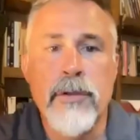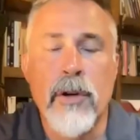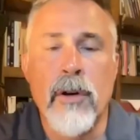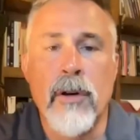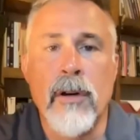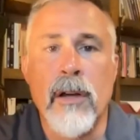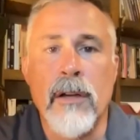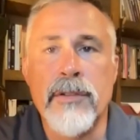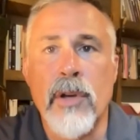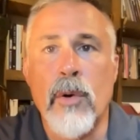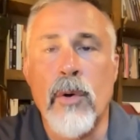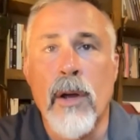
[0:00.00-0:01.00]
sure.
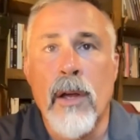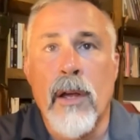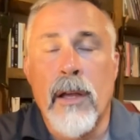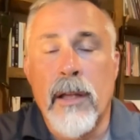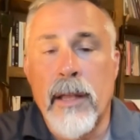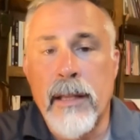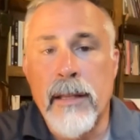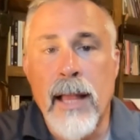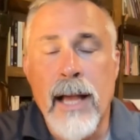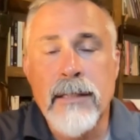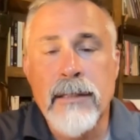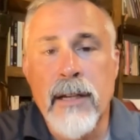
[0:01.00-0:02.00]
So in the
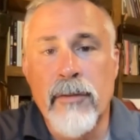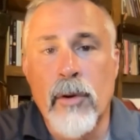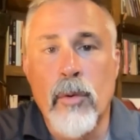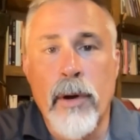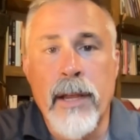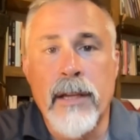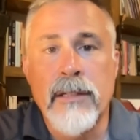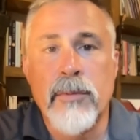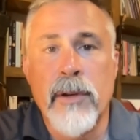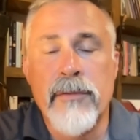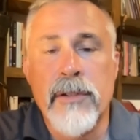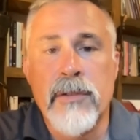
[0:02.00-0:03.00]
last several weeks,
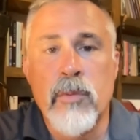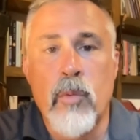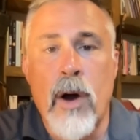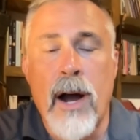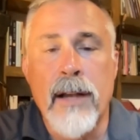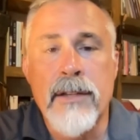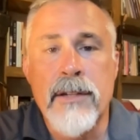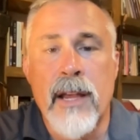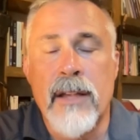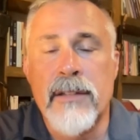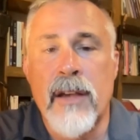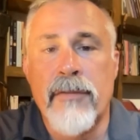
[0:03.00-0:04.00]
we've just
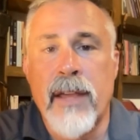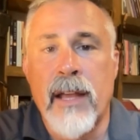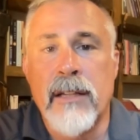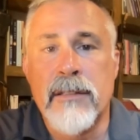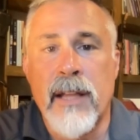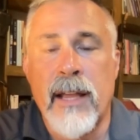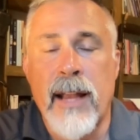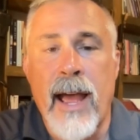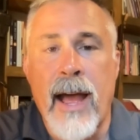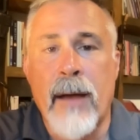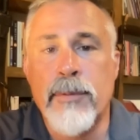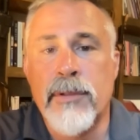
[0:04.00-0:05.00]
watched as Afghanistan
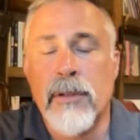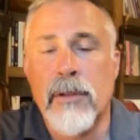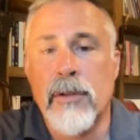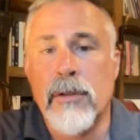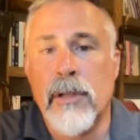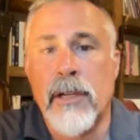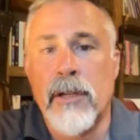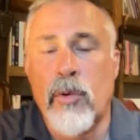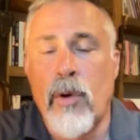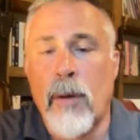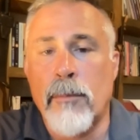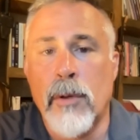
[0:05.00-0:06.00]
absolutely
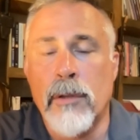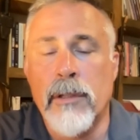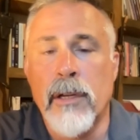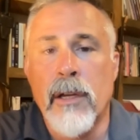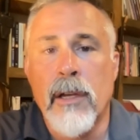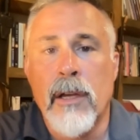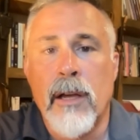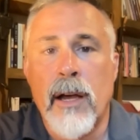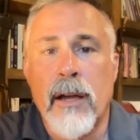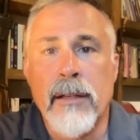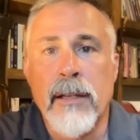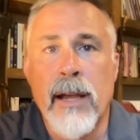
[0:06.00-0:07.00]
crumbled.
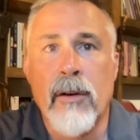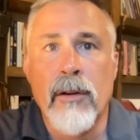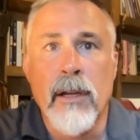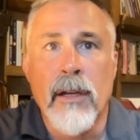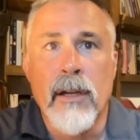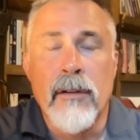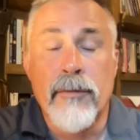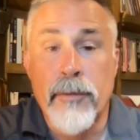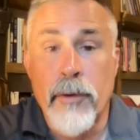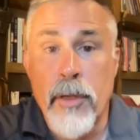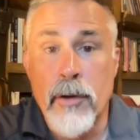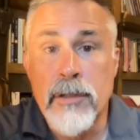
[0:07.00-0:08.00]
Now,
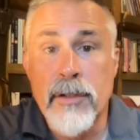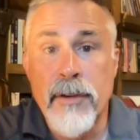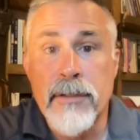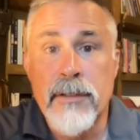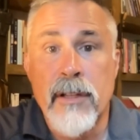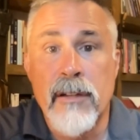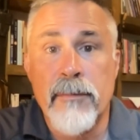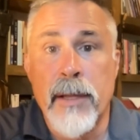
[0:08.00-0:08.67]
for those of us that have